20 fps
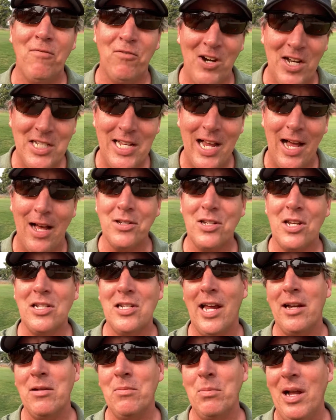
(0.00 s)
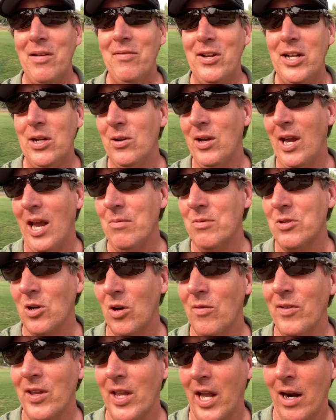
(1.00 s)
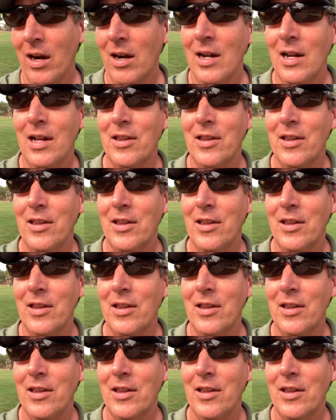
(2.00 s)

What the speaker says: friend's house because I can play video games over there."